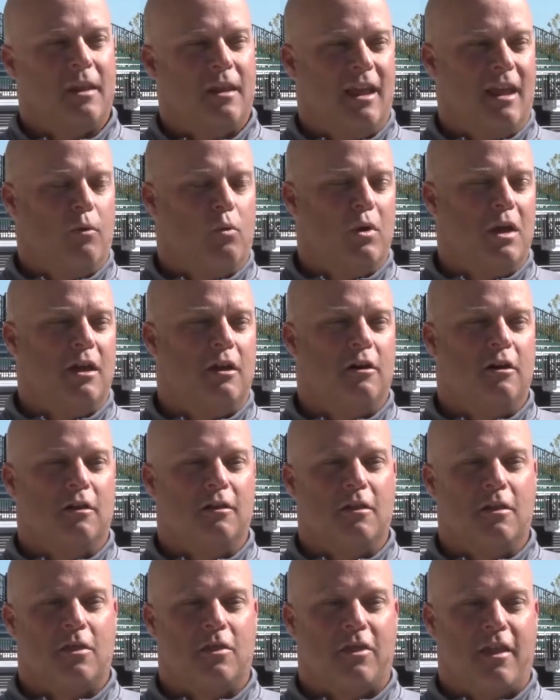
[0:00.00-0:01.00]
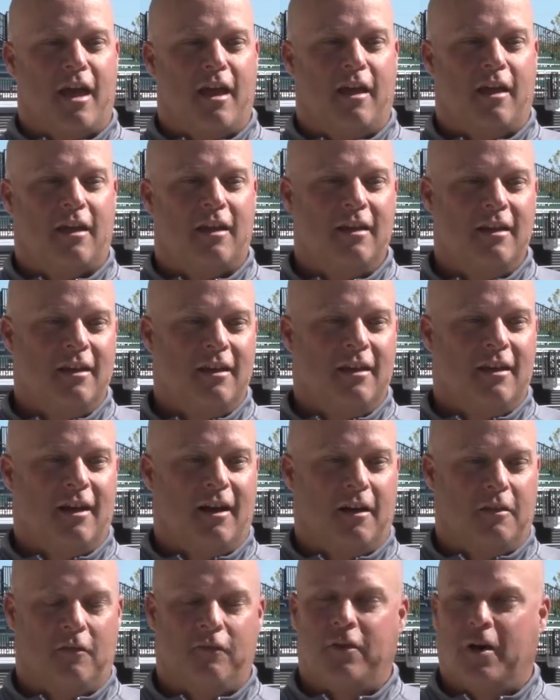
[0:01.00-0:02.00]
And we couldn't thank
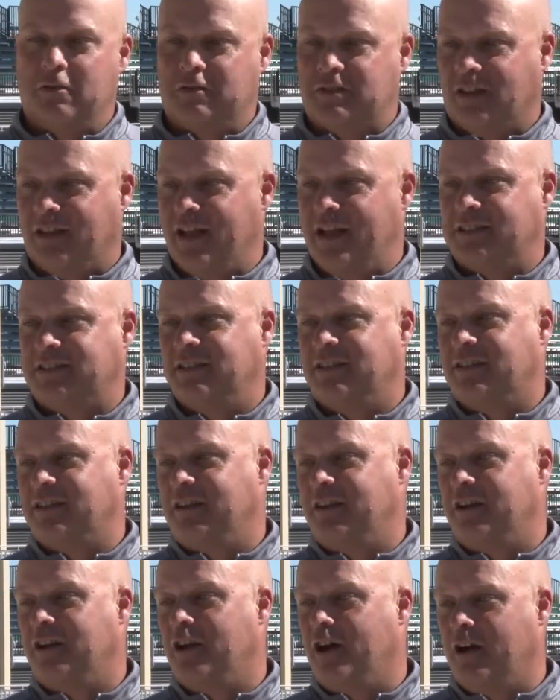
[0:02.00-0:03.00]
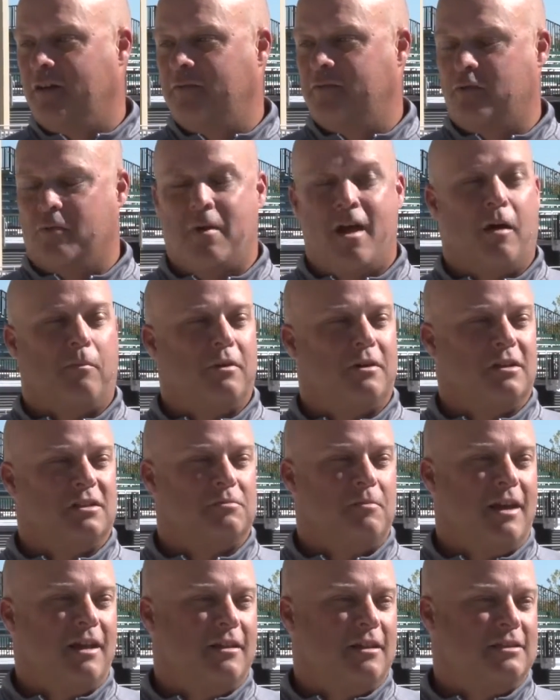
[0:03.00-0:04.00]
the folks at Lexington enough for helping us
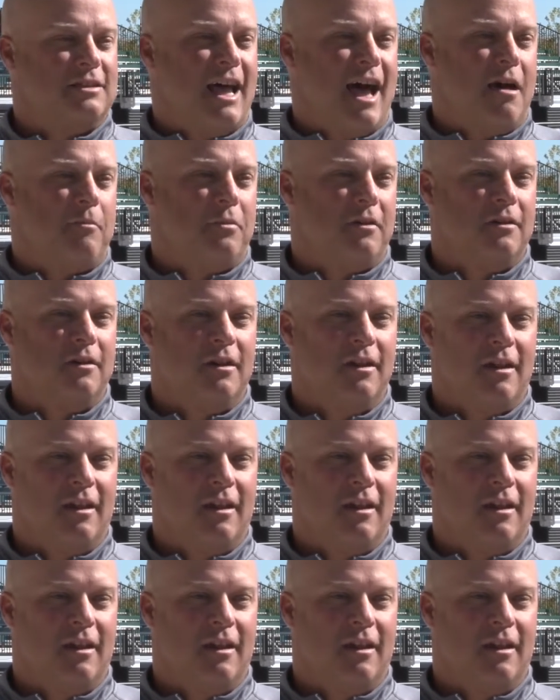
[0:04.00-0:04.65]
make this happen.